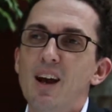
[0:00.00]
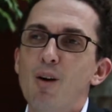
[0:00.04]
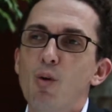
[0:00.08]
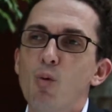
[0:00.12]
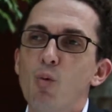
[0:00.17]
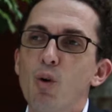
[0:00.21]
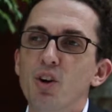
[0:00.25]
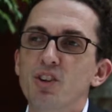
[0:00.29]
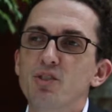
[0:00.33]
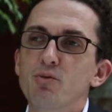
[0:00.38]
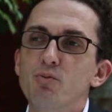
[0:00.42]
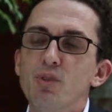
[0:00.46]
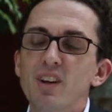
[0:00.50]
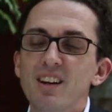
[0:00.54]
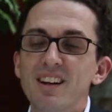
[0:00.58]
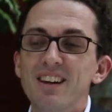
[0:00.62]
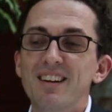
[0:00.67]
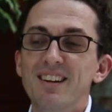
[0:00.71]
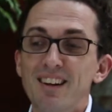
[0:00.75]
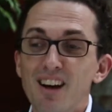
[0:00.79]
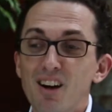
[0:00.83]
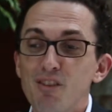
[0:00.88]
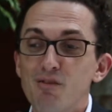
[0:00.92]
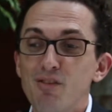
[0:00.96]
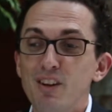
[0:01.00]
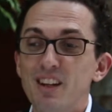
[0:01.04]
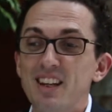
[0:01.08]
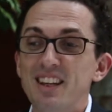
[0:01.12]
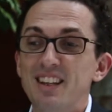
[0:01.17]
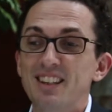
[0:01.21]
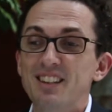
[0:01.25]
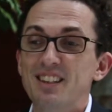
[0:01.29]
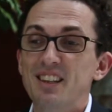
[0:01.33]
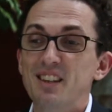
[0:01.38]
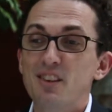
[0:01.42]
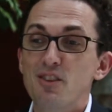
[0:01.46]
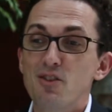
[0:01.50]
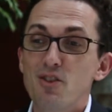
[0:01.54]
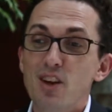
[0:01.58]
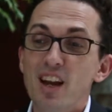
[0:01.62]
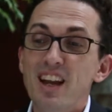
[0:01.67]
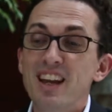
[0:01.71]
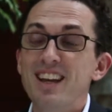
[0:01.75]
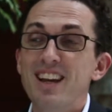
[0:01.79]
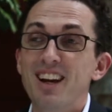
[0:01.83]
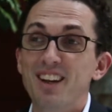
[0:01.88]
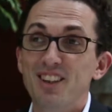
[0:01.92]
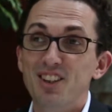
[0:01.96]
What's really lovely is that
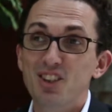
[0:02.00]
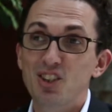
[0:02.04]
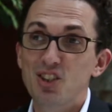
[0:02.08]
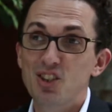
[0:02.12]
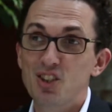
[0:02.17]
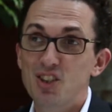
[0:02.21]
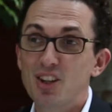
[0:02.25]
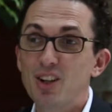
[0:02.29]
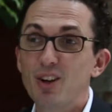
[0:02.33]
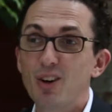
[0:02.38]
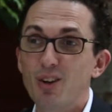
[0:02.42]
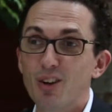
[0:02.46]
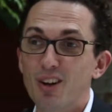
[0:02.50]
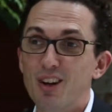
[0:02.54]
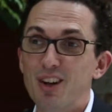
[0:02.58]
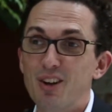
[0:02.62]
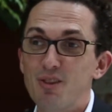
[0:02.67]
they are still